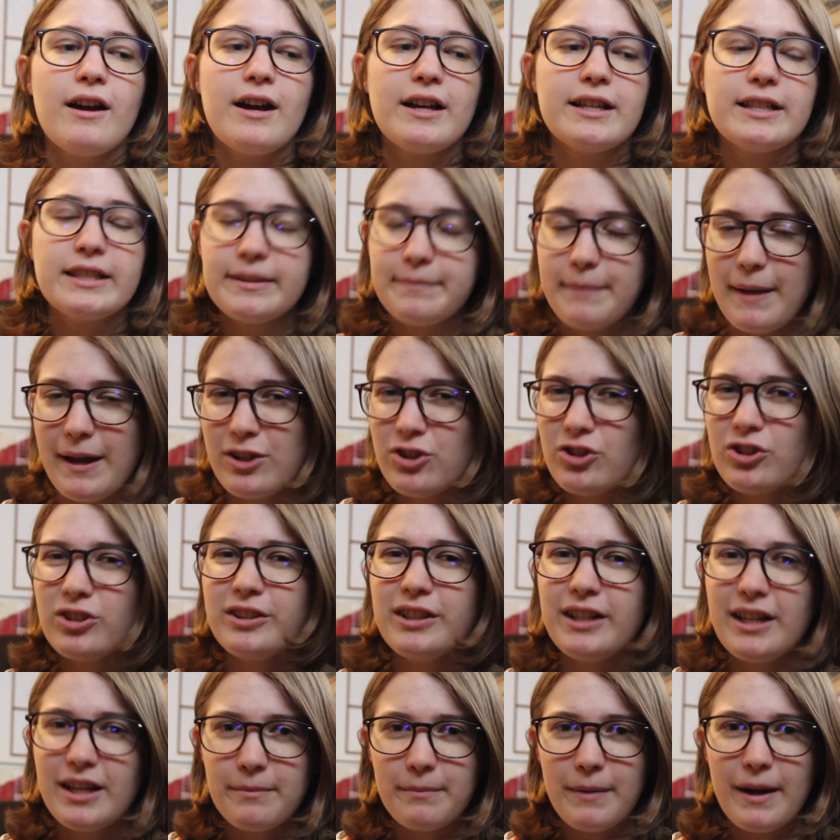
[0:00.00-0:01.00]

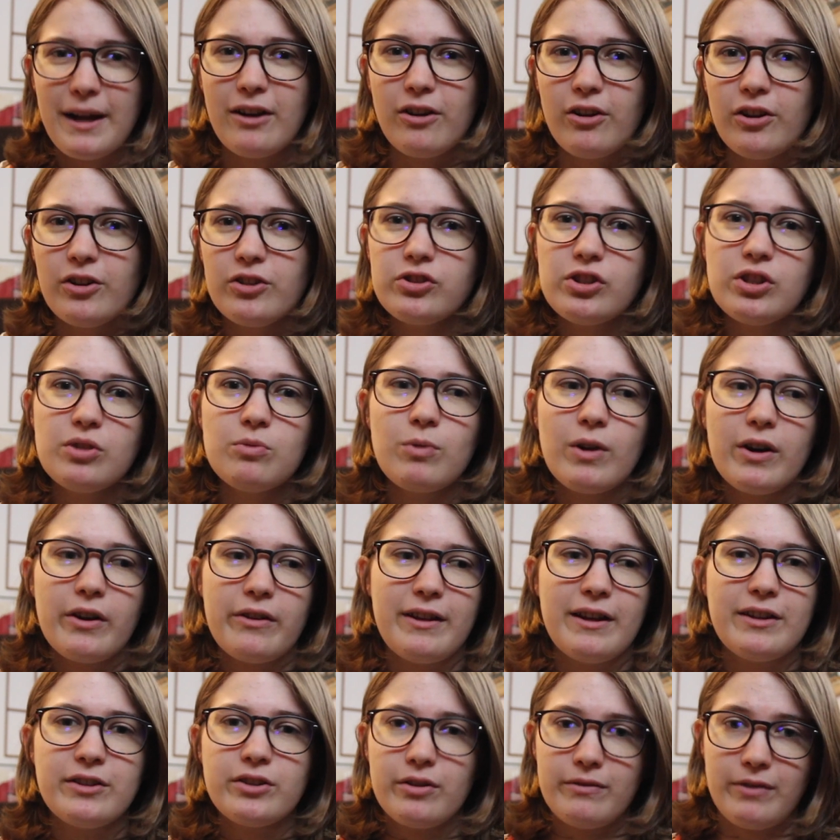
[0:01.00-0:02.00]
especially in biology where
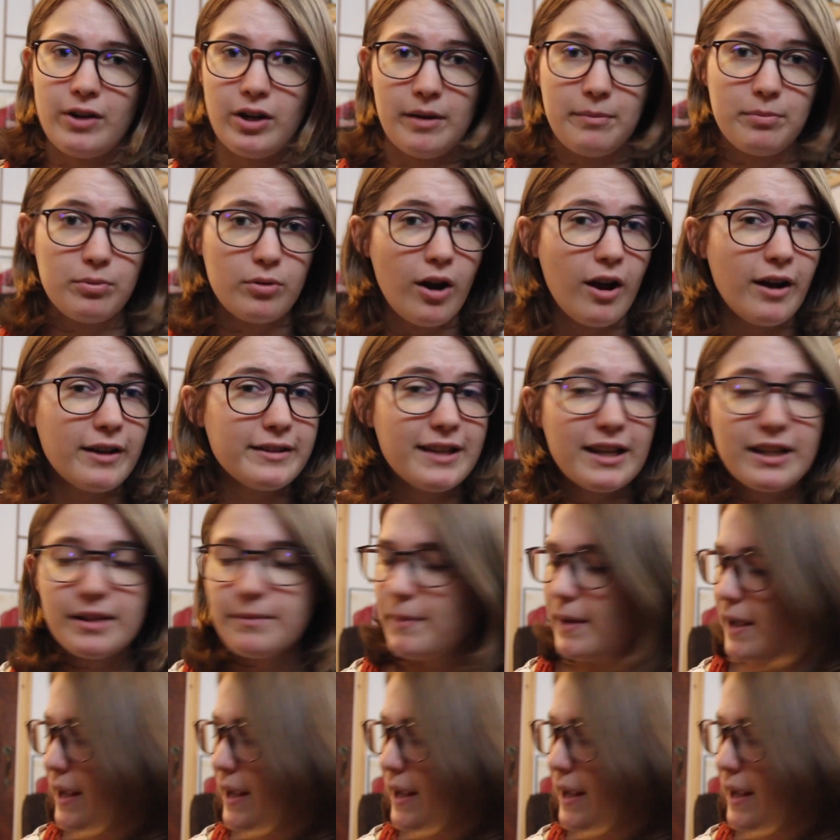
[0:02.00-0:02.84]
things are very process